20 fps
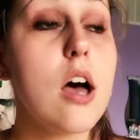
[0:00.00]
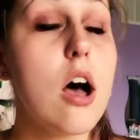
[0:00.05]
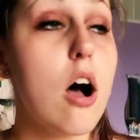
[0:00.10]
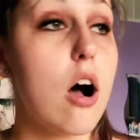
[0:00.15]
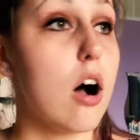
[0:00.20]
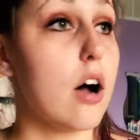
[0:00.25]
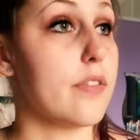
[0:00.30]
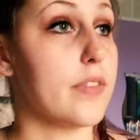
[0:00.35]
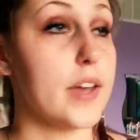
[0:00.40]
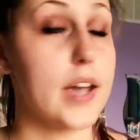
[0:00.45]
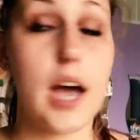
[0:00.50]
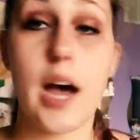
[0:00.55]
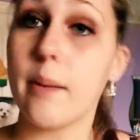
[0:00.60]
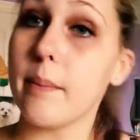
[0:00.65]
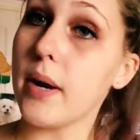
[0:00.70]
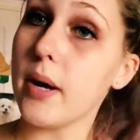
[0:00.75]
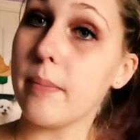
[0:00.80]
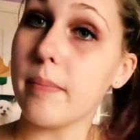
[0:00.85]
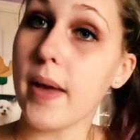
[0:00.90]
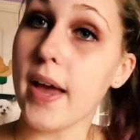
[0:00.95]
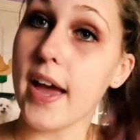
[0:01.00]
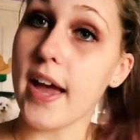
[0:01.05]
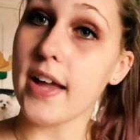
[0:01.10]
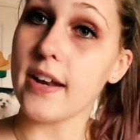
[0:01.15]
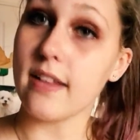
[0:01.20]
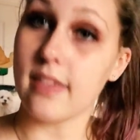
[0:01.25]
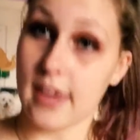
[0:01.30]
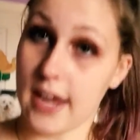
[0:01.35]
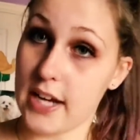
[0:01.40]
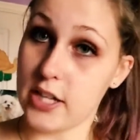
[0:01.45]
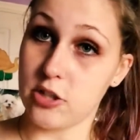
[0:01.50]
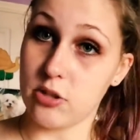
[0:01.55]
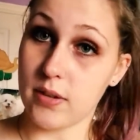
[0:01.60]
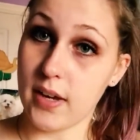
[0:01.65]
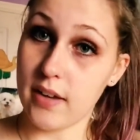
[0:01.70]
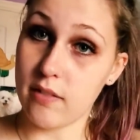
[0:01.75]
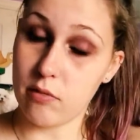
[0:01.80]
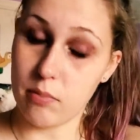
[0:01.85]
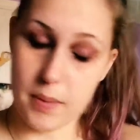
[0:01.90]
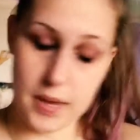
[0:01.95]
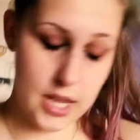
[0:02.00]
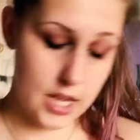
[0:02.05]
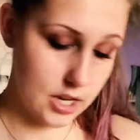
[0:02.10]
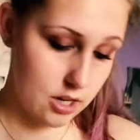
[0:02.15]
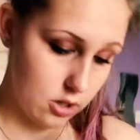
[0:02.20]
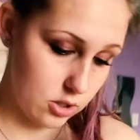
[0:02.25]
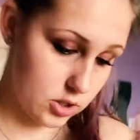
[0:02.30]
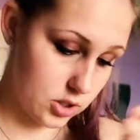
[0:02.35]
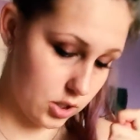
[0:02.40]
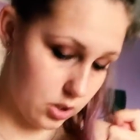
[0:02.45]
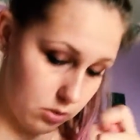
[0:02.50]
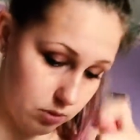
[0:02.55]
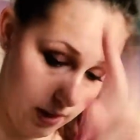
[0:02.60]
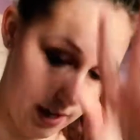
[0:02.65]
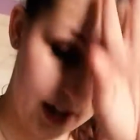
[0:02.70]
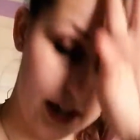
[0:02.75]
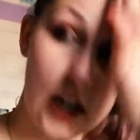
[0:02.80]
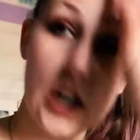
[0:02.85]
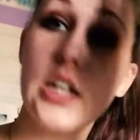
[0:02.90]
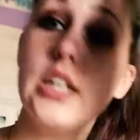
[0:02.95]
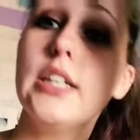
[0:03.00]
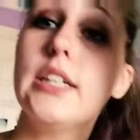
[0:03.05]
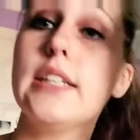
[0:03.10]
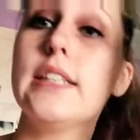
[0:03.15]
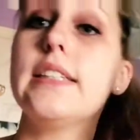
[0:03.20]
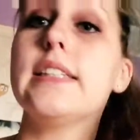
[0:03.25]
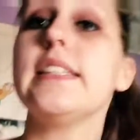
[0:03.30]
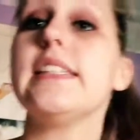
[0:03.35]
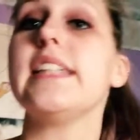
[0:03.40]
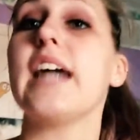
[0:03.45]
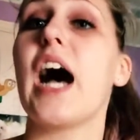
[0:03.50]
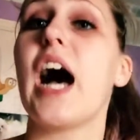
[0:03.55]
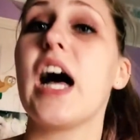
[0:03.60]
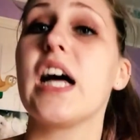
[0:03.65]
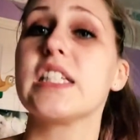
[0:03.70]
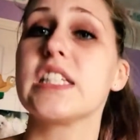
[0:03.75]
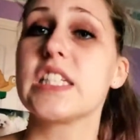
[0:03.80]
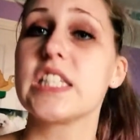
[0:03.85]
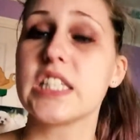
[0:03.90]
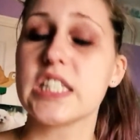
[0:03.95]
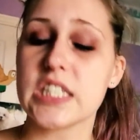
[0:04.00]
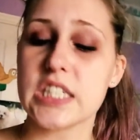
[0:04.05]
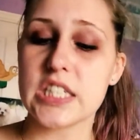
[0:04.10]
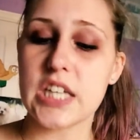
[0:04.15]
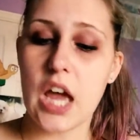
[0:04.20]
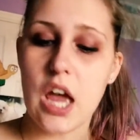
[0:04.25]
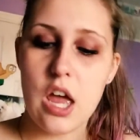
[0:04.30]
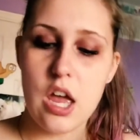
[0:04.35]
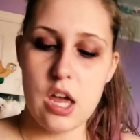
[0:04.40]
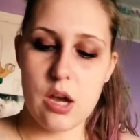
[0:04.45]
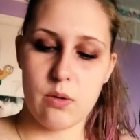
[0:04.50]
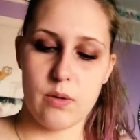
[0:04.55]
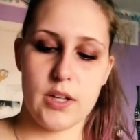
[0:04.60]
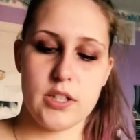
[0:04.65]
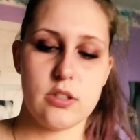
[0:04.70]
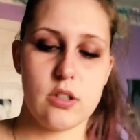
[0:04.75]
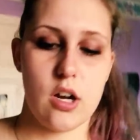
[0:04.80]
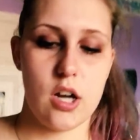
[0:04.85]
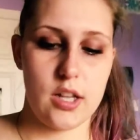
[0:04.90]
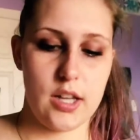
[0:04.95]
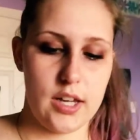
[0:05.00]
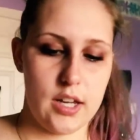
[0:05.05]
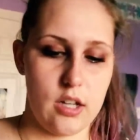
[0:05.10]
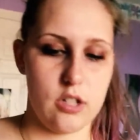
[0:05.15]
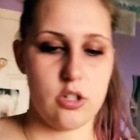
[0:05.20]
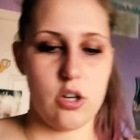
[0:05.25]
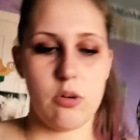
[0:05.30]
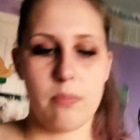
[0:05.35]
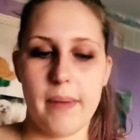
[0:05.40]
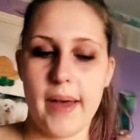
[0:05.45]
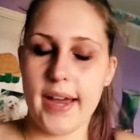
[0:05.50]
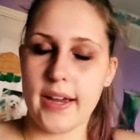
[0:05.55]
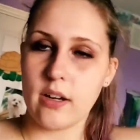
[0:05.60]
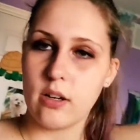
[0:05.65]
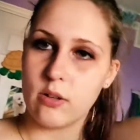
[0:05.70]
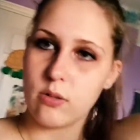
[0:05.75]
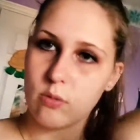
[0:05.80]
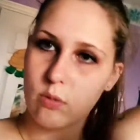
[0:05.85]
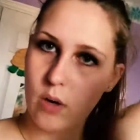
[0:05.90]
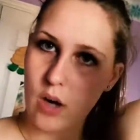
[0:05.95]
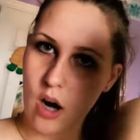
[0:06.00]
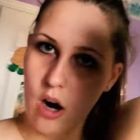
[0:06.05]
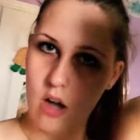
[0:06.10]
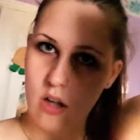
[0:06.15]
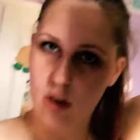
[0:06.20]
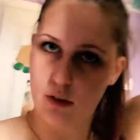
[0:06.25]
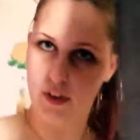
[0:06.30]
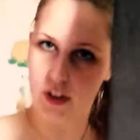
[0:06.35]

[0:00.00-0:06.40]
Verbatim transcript: on the come up and the Hate You Give pin. So like, yes. We also got like a tote bag where all of our